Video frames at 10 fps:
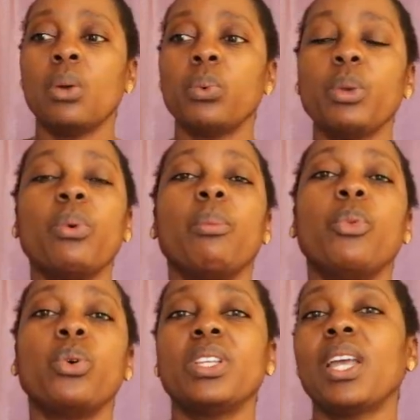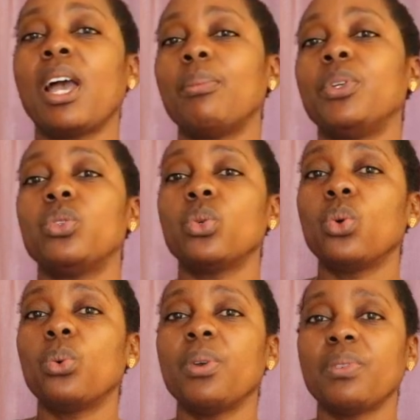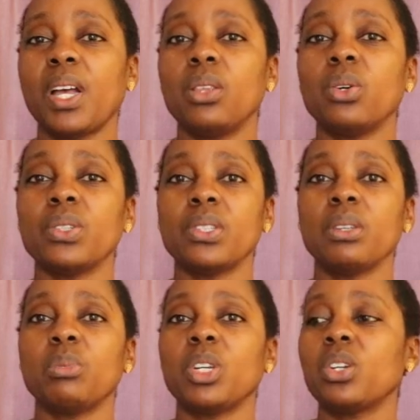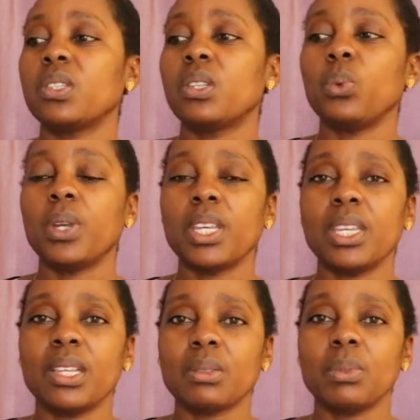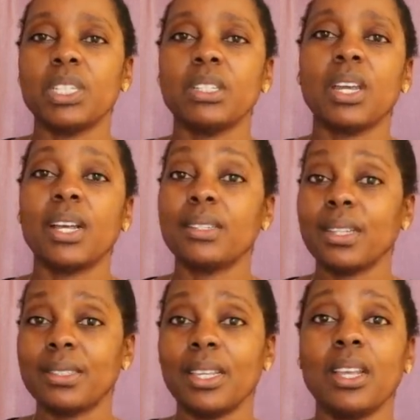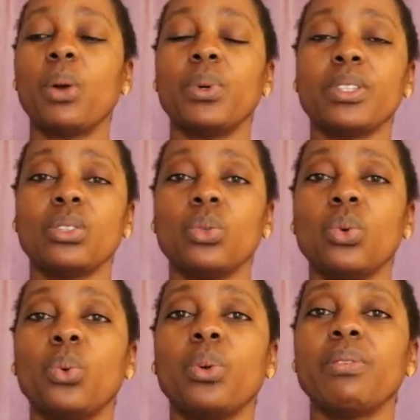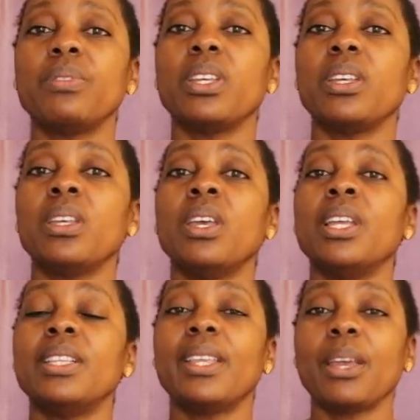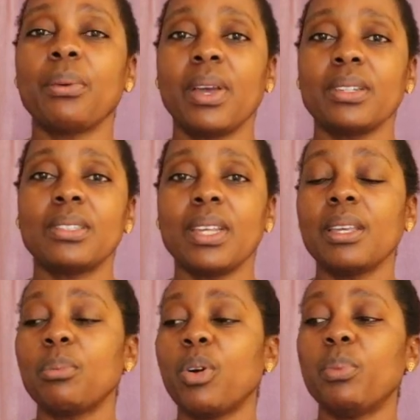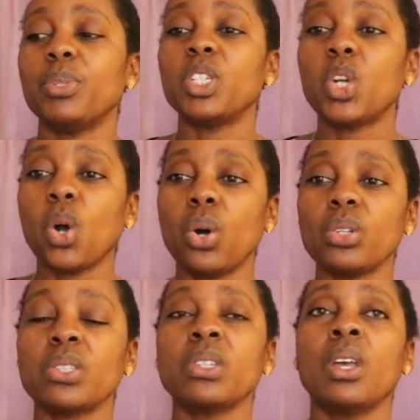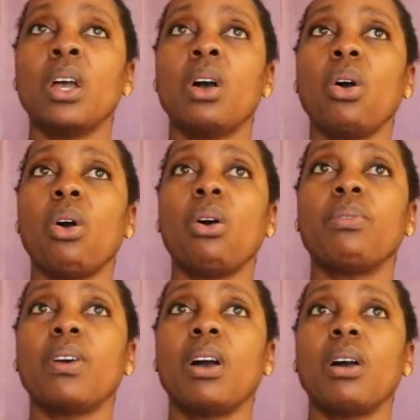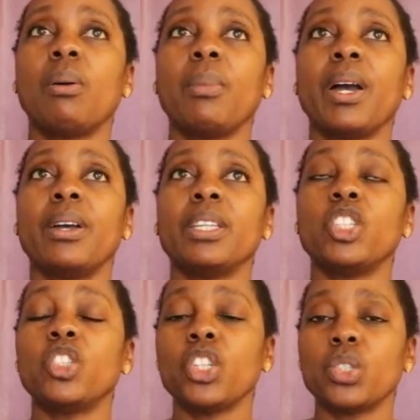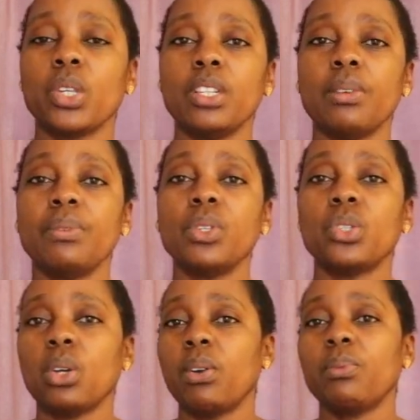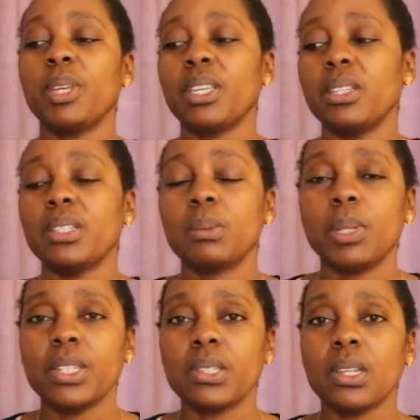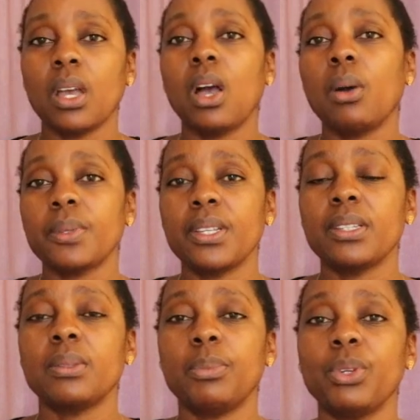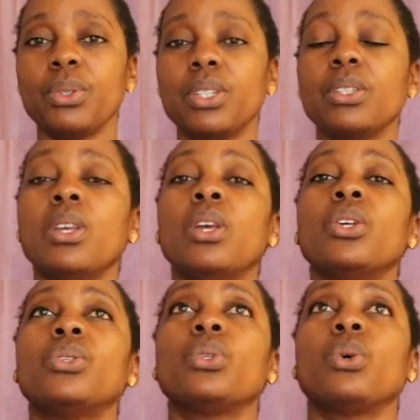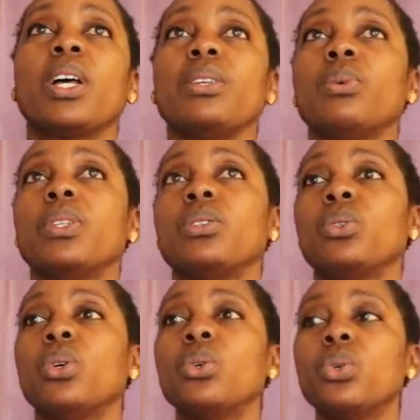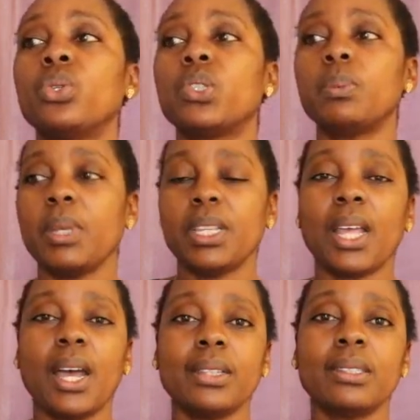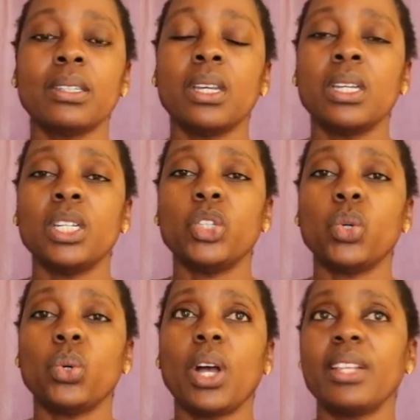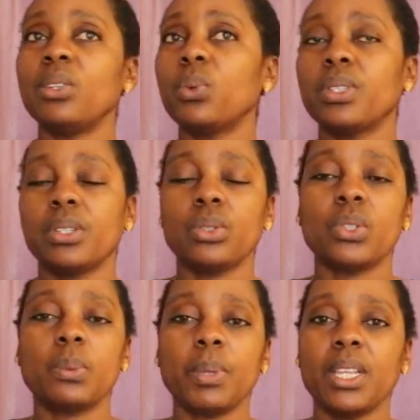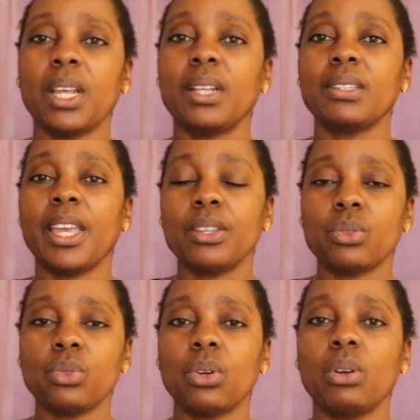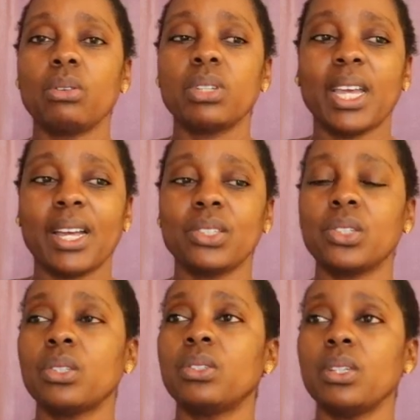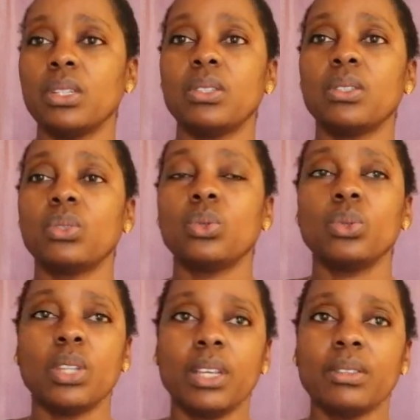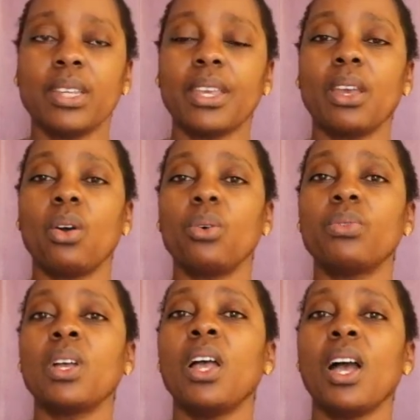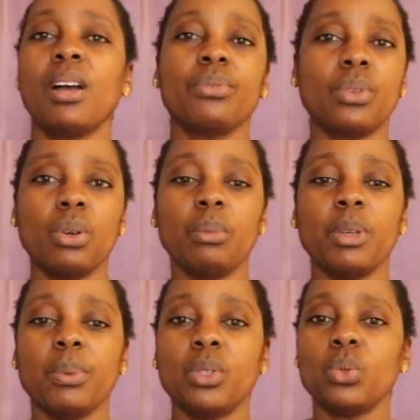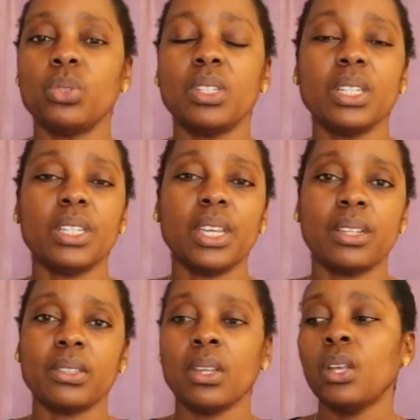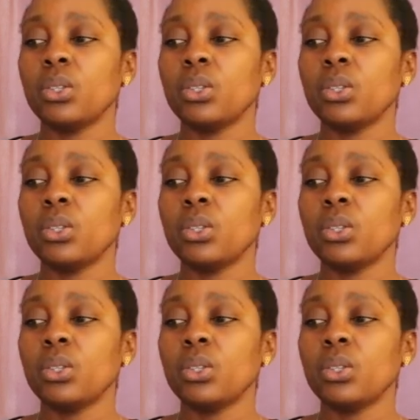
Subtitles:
We were more than happy to go with our Lord Zinc because the way he explained it. As I said, I wanted to go with the Decra Zinc, but because of my intention in the future of making this place upstairs building, so I didn't want to spend that, you know, I didn't want to spend that extra cash just to then take it off after maybe 2-3 years.